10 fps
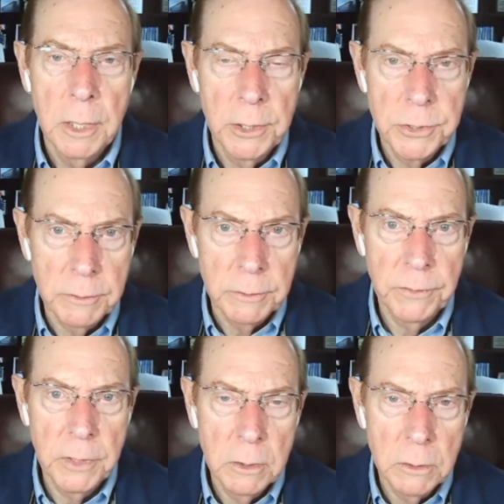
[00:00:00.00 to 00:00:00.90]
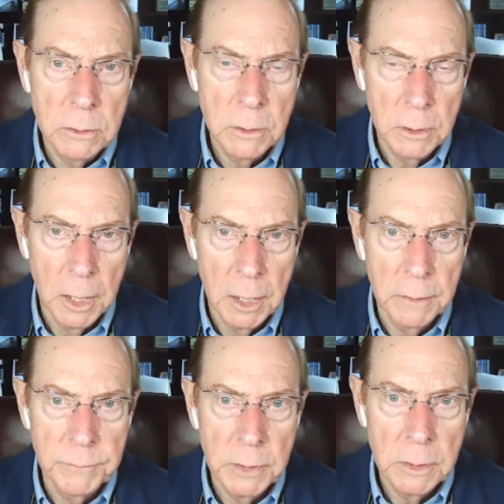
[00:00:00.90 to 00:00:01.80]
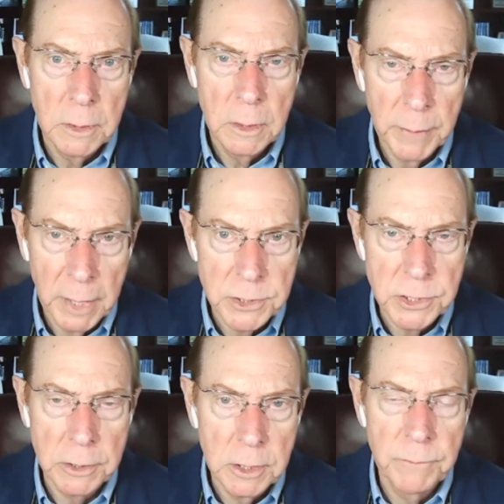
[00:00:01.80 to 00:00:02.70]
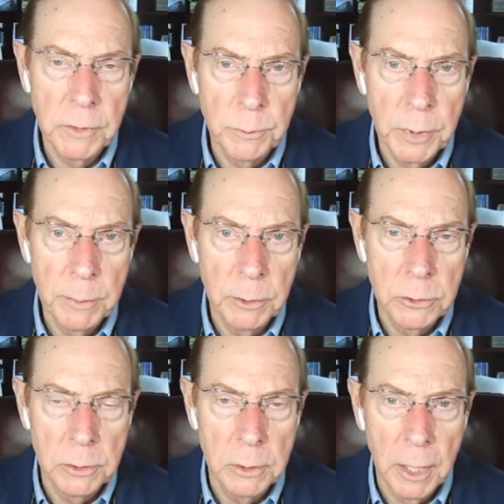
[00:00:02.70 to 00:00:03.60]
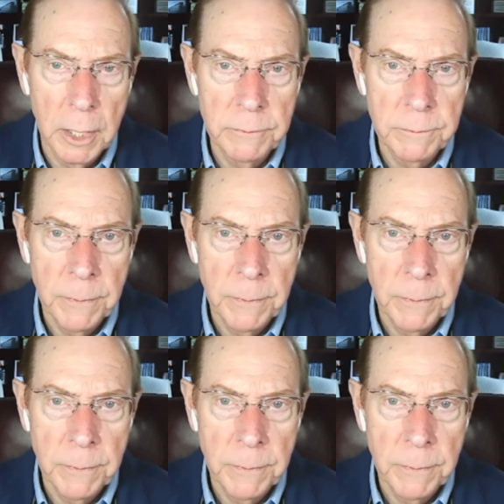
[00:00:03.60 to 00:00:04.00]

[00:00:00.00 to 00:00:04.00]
is to feel loved by the significant people in your life.